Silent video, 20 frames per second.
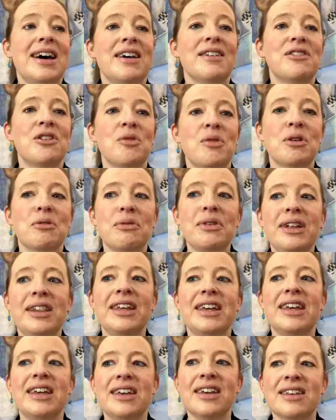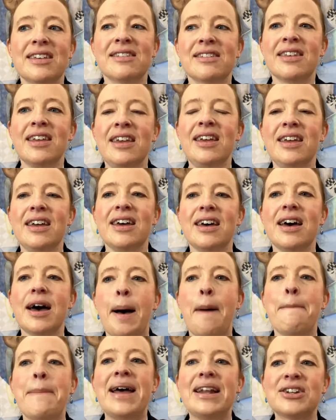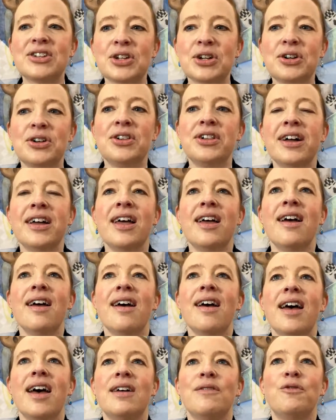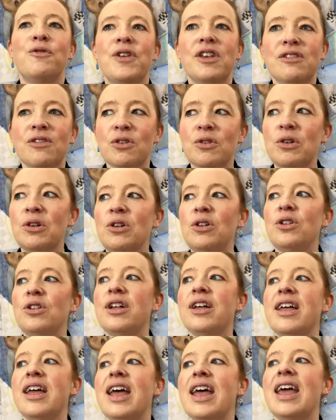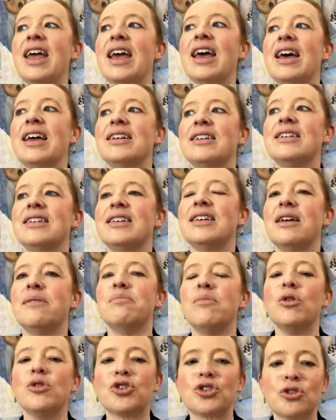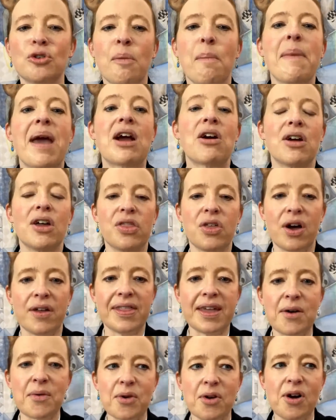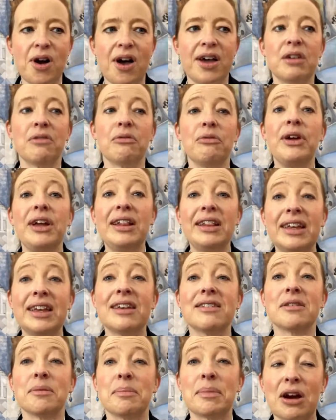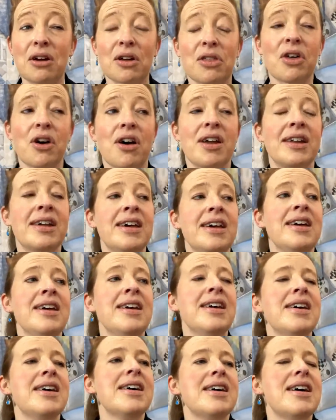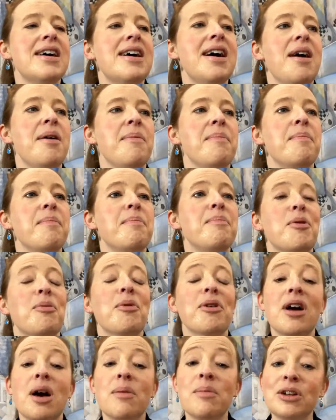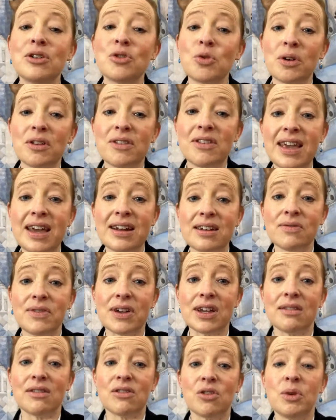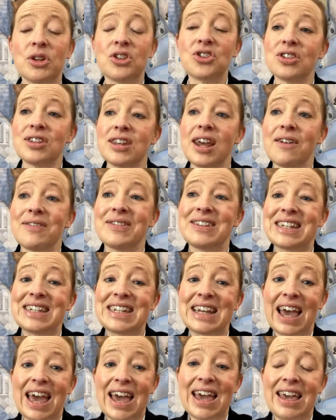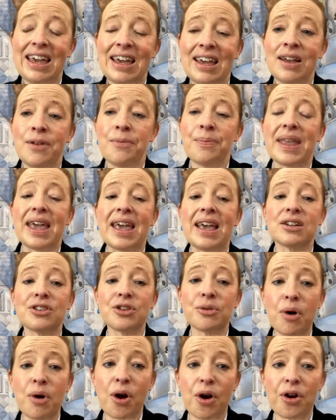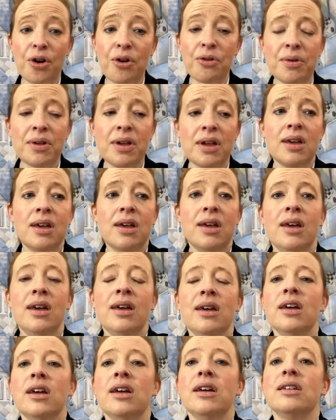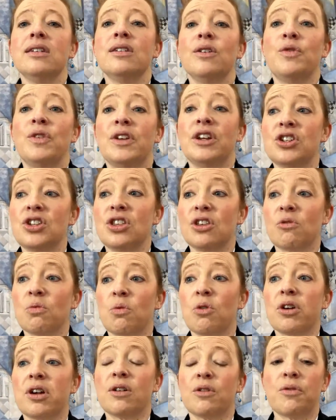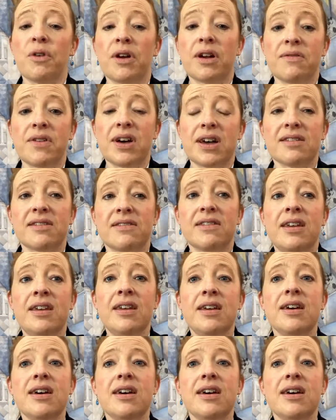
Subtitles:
So it really is a mental and physical and emotional marathon that we're on. It really is a marathon. But we're coming towards the end of it. So we just have today and tomorrow to finish this work in front of us.